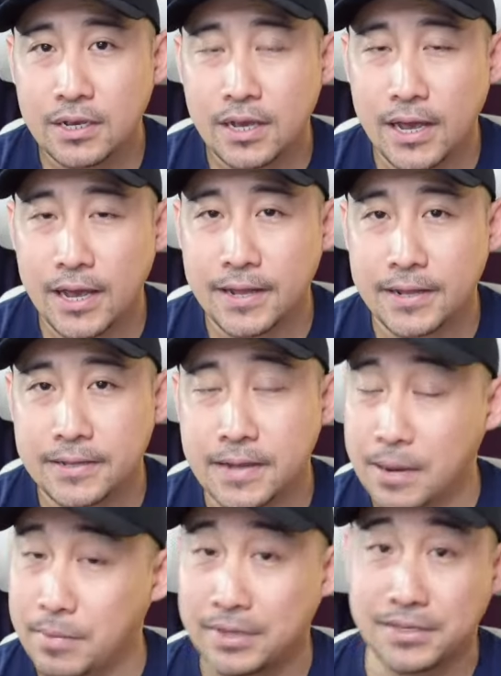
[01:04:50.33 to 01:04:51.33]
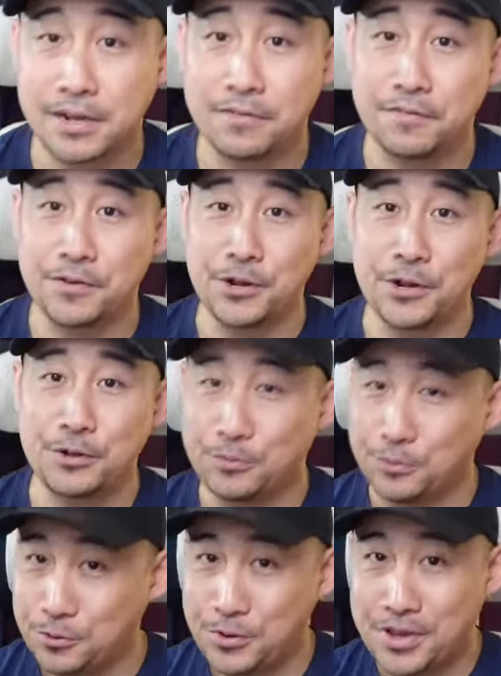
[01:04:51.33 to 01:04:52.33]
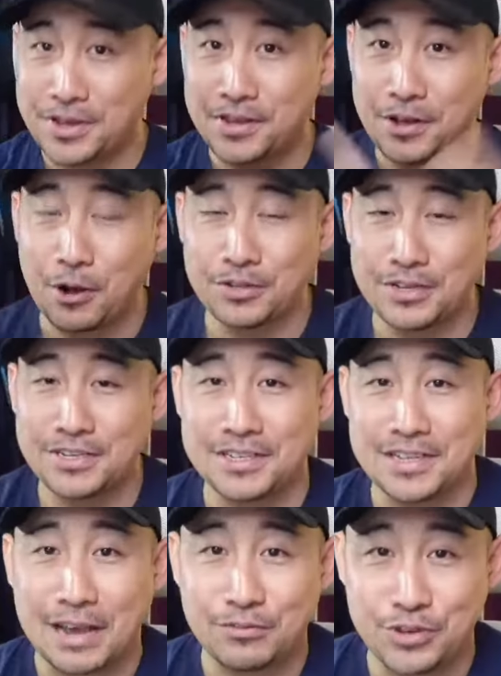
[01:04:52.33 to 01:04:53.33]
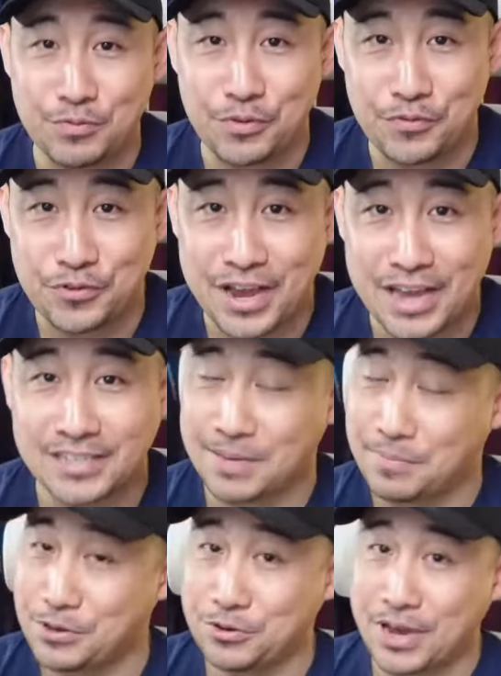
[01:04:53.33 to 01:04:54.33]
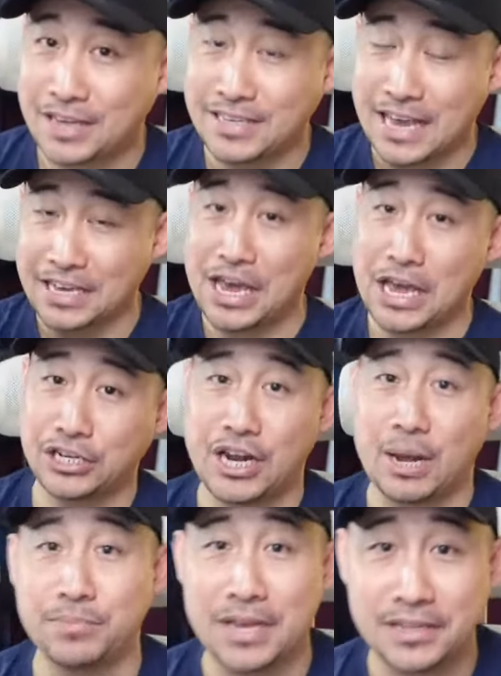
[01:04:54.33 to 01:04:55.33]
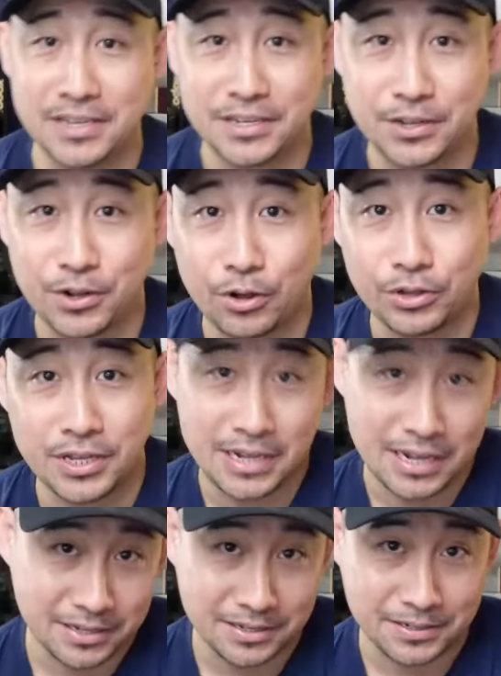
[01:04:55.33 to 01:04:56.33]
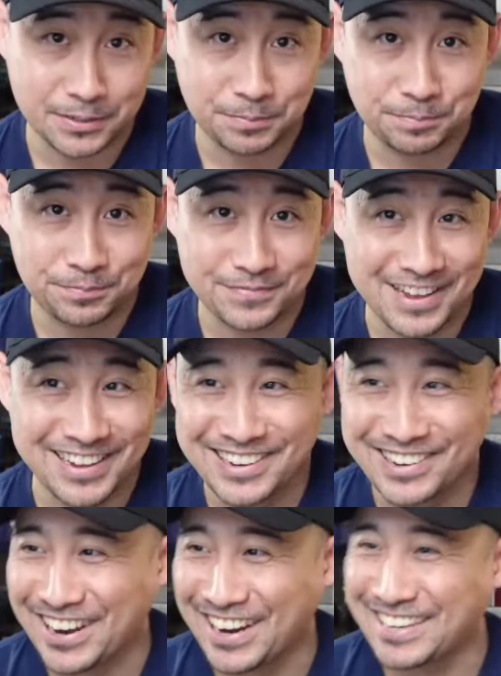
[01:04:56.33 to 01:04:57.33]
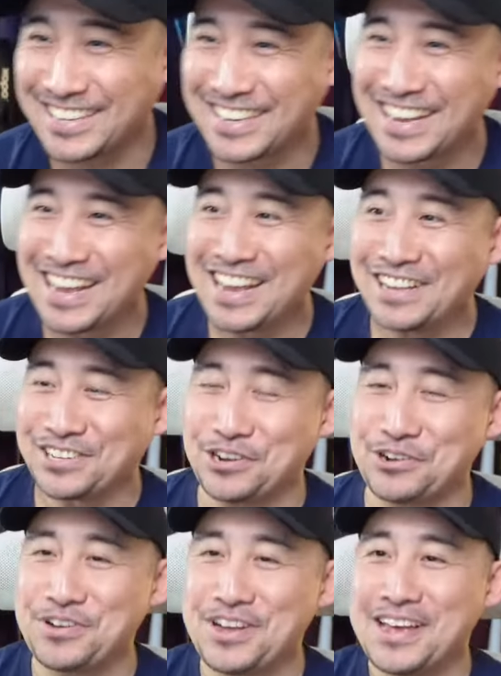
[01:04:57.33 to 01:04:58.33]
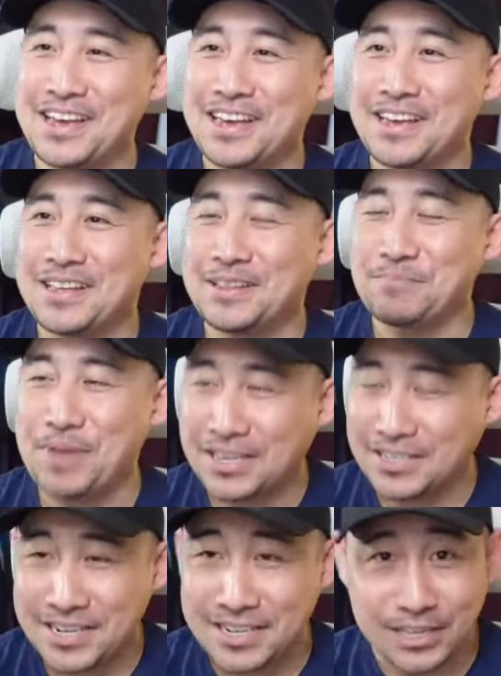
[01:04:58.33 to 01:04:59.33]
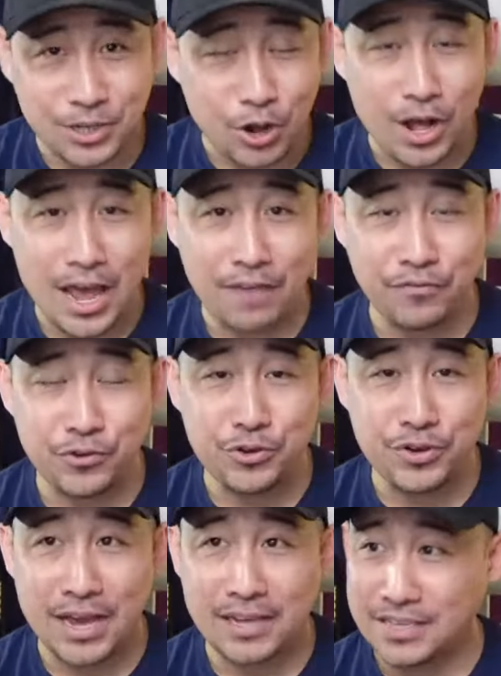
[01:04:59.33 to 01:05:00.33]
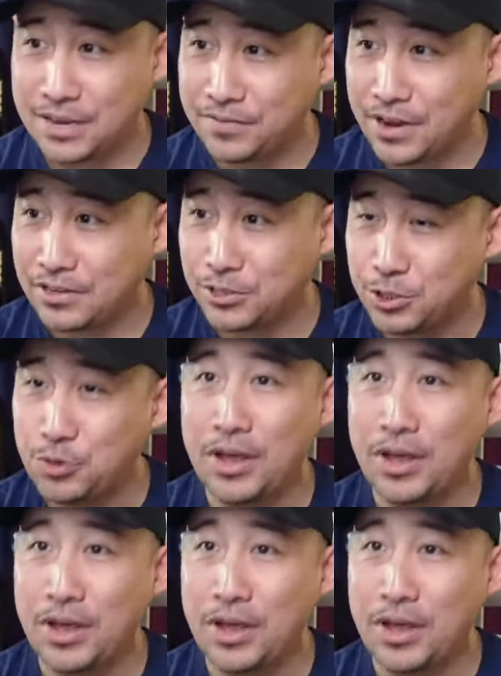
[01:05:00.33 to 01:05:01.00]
and myself, doing all these live stream with you guys, keeping you guys engaged and updated on the latest. So basically that's all I have for you guys. If there's no